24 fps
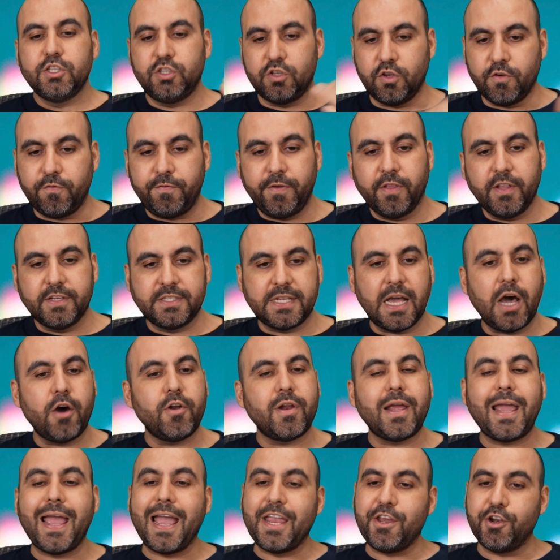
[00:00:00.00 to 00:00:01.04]
So you fill this
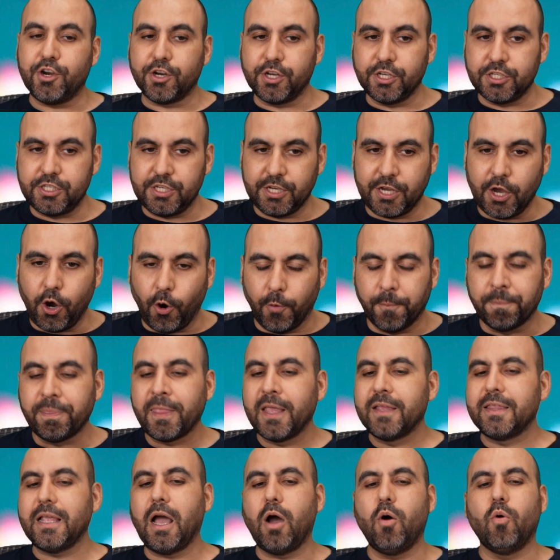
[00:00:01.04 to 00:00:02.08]
out and you're good to go.
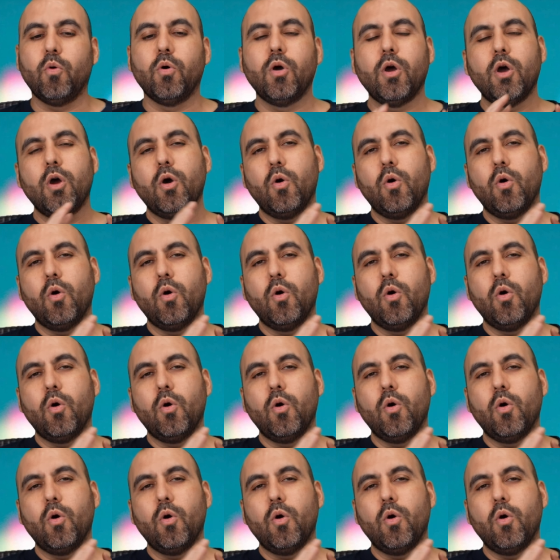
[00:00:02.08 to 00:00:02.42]
Now,